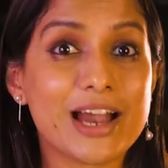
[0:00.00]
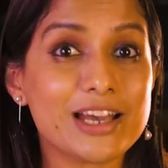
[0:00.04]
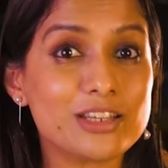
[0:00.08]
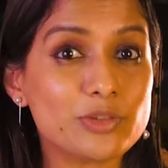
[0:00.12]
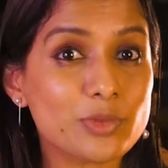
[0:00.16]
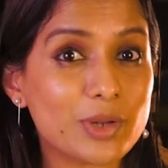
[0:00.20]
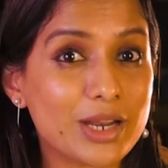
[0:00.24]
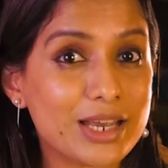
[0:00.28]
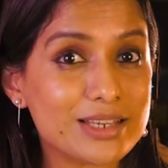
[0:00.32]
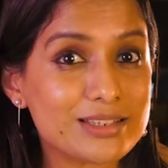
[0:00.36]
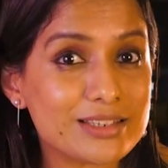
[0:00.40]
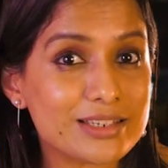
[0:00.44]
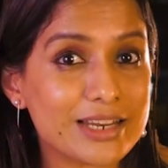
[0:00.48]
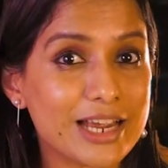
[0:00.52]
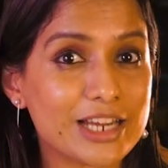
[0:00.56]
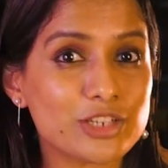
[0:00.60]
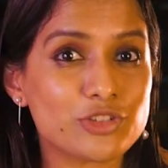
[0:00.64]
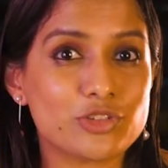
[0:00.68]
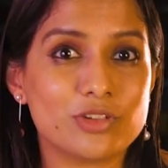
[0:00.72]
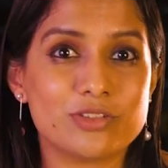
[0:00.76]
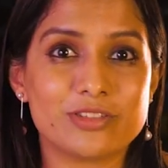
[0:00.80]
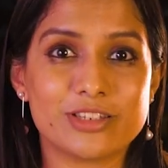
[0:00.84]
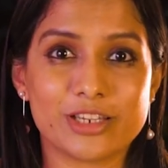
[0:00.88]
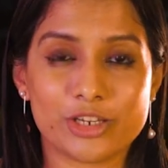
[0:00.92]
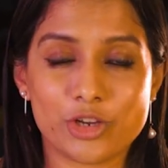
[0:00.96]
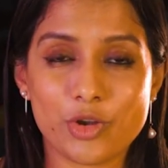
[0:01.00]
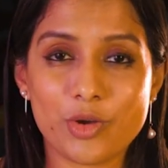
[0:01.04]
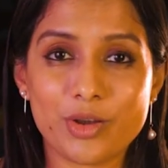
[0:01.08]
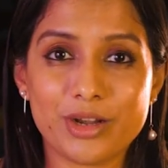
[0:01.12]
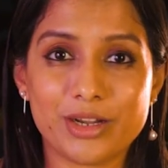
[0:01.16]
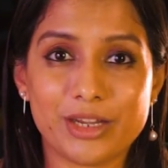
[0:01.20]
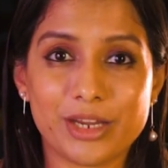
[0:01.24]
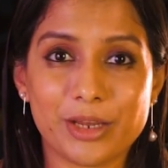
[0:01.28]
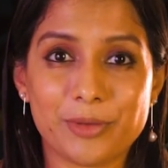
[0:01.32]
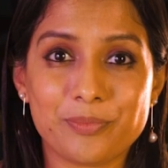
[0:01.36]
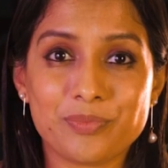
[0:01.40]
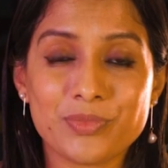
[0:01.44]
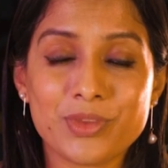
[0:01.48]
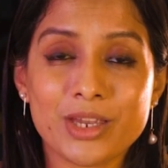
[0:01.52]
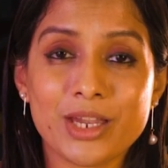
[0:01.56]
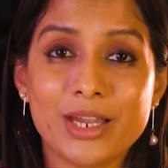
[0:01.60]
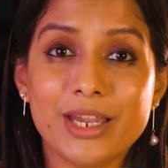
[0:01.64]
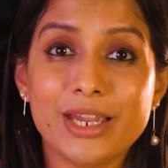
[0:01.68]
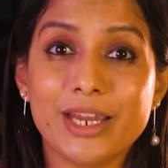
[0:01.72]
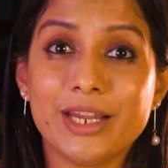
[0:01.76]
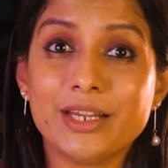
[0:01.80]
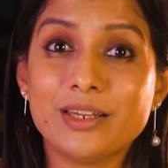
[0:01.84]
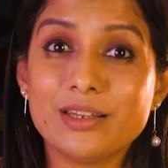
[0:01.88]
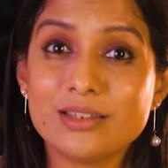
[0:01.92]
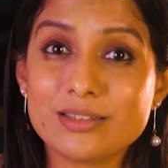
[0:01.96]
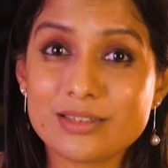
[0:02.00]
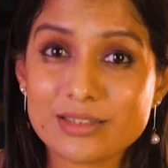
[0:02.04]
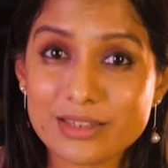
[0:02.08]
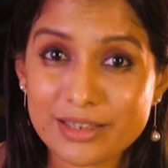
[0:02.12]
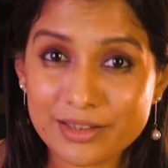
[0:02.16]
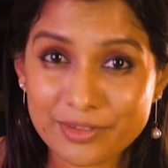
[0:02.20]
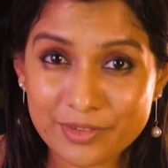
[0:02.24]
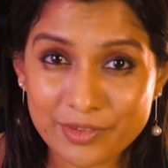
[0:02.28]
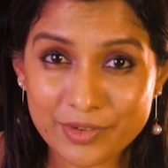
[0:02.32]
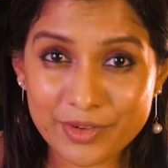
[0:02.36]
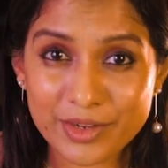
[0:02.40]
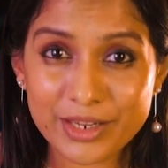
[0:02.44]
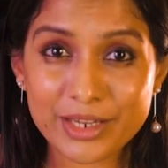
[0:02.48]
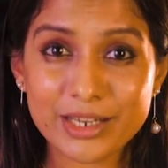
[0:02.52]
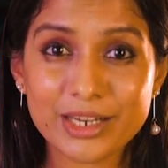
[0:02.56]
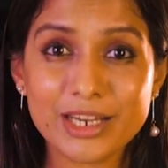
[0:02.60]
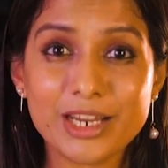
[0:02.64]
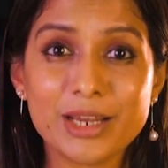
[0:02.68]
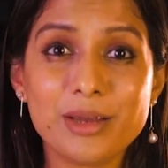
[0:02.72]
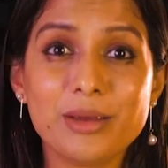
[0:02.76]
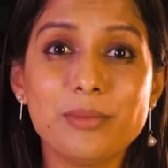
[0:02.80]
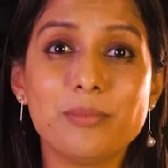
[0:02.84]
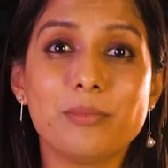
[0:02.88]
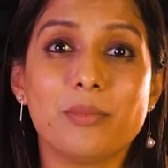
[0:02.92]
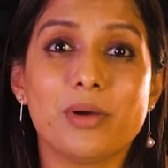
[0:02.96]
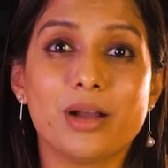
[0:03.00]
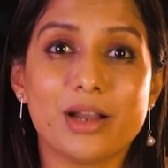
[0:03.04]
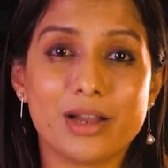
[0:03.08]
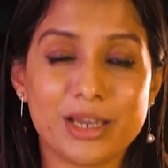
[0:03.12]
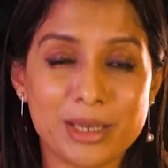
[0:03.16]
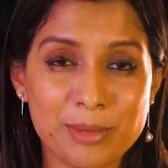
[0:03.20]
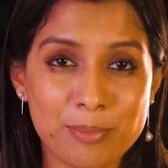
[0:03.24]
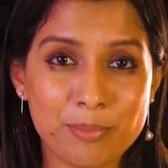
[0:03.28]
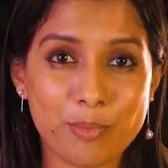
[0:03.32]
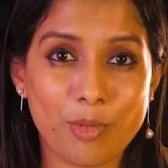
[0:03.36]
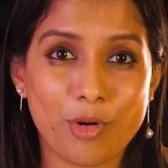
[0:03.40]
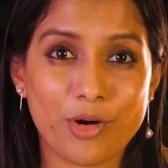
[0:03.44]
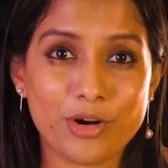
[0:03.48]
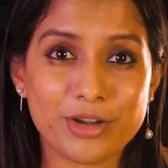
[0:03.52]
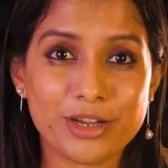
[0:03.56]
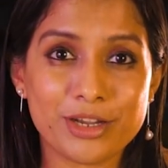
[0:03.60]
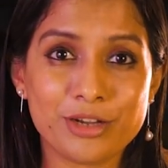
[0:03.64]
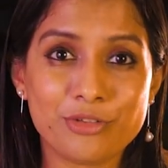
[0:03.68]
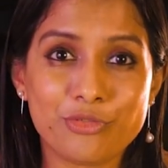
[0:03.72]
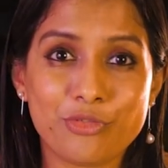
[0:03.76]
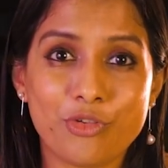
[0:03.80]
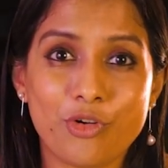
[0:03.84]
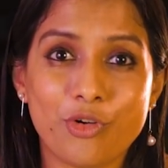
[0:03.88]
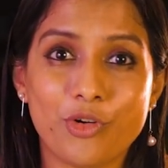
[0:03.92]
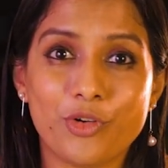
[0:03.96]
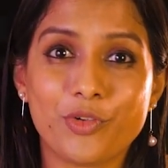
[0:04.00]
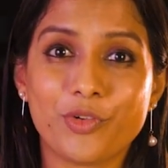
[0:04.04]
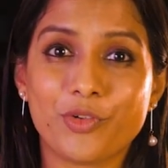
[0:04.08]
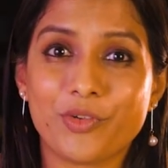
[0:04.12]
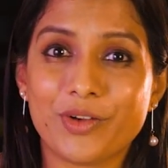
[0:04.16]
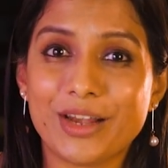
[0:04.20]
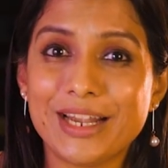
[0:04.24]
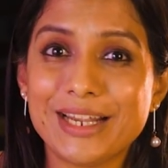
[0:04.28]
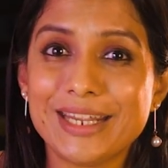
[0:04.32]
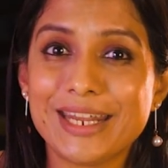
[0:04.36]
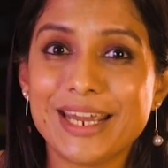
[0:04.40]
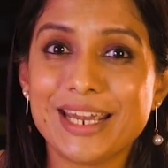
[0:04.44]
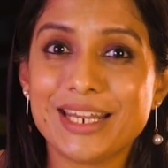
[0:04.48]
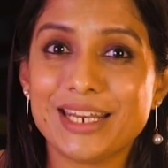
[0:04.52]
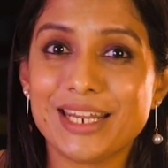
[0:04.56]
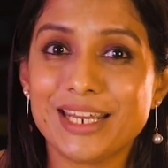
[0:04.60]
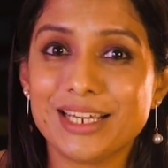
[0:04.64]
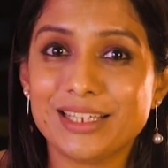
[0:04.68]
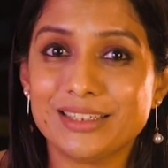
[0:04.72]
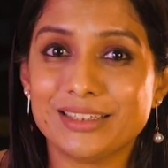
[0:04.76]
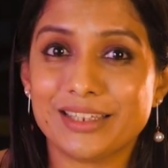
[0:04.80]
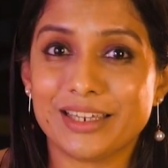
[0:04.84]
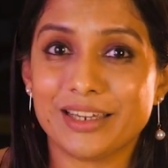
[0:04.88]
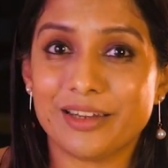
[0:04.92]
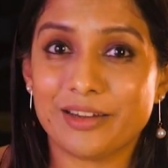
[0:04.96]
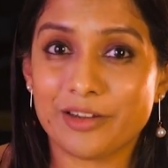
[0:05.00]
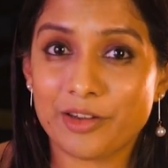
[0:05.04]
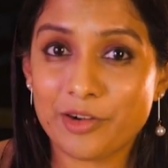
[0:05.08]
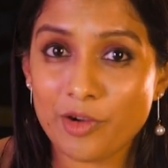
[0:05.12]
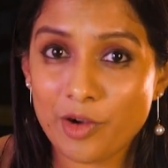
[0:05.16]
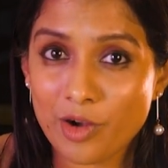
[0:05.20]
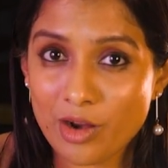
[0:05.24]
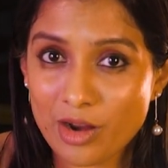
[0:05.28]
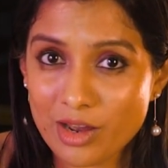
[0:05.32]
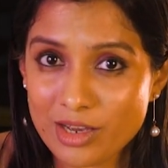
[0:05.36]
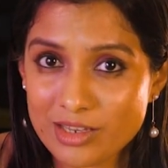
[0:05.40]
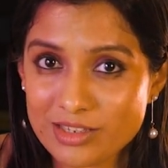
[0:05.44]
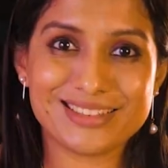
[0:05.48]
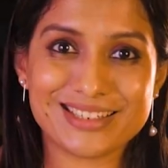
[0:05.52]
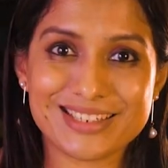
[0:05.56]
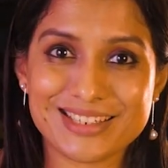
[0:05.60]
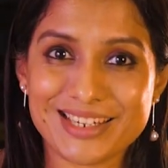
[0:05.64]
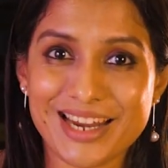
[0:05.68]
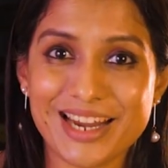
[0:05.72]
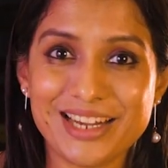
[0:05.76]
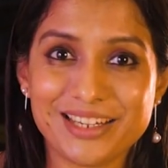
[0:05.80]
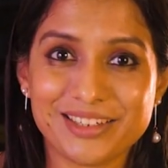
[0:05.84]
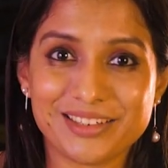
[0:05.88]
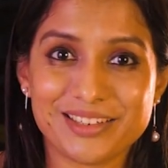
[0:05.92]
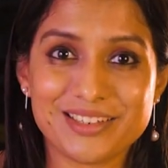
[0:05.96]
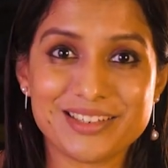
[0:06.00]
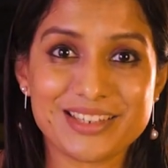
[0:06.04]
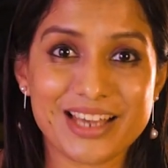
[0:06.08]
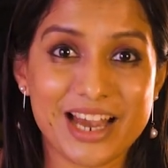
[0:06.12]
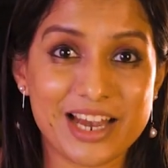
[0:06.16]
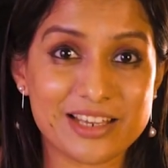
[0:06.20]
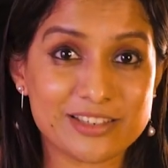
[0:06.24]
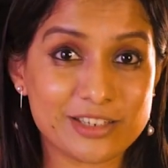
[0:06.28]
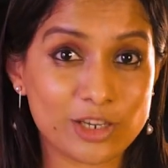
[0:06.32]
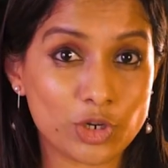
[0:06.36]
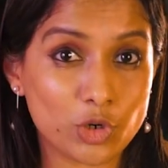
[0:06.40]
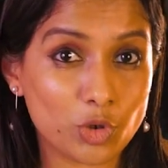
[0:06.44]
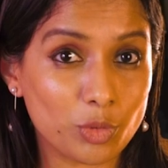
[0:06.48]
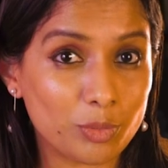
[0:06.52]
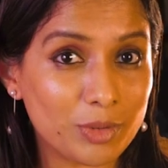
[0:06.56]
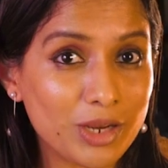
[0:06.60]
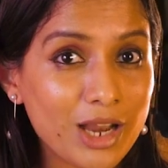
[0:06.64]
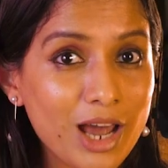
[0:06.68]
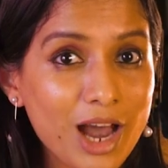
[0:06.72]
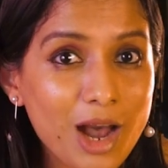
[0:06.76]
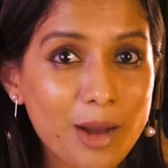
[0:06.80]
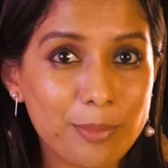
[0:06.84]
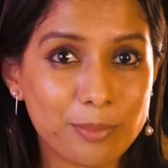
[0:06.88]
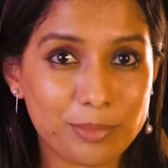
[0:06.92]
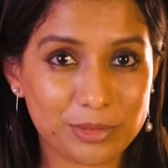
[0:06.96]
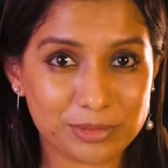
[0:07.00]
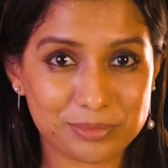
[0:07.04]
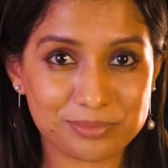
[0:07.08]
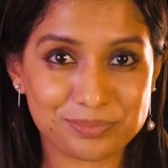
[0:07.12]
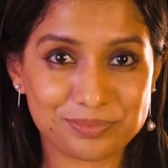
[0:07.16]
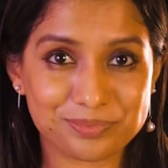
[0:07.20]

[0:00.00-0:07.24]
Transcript: as well as national security. It is really important for retaining their status as a global hub.